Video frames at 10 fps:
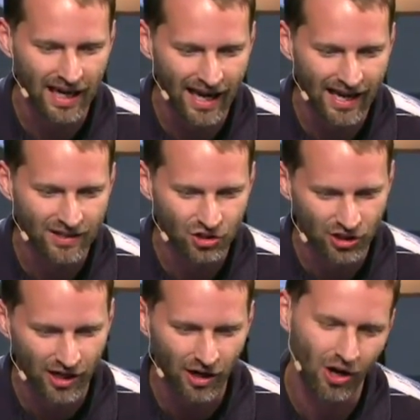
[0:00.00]
i had to
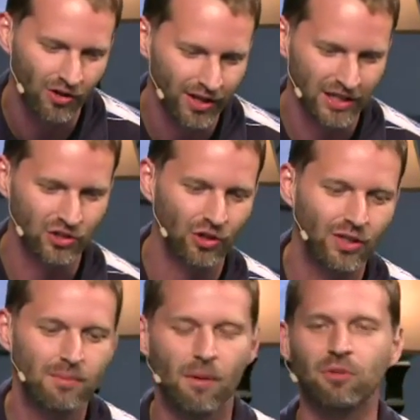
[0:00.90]
share oh thanks joe
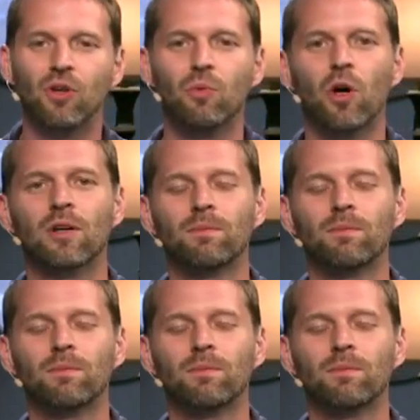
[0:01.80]
keep up the good work